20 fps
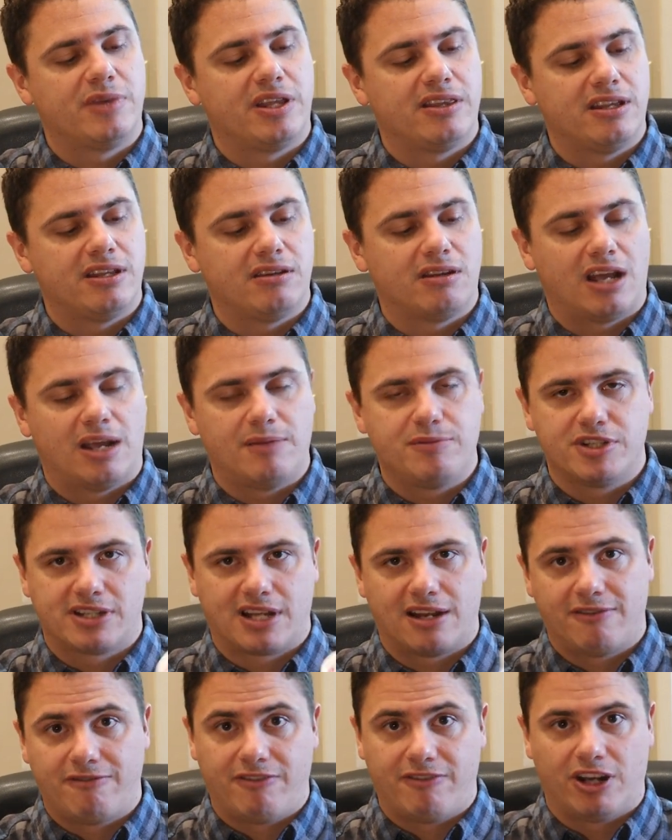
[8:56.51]
and then I'm just
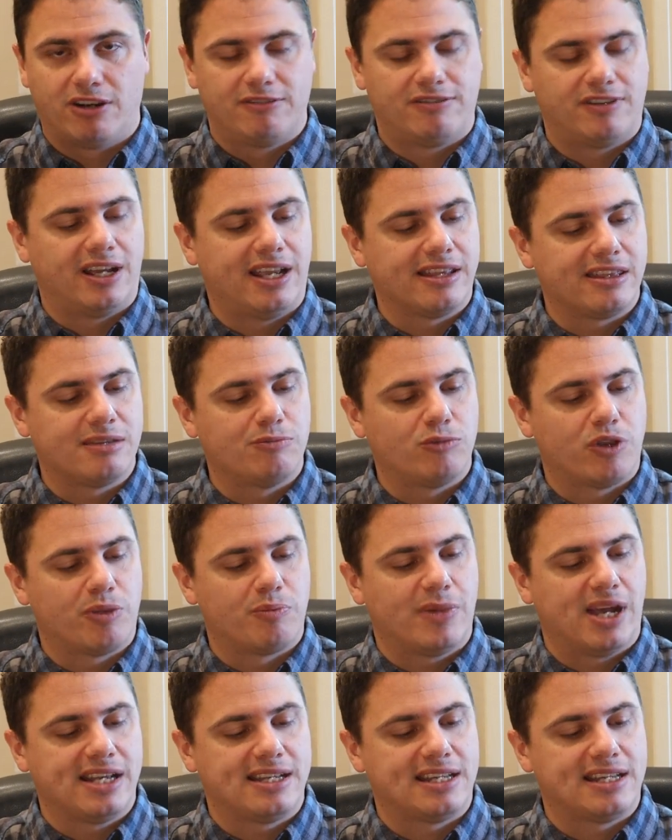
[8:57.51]
kind of verifying them with my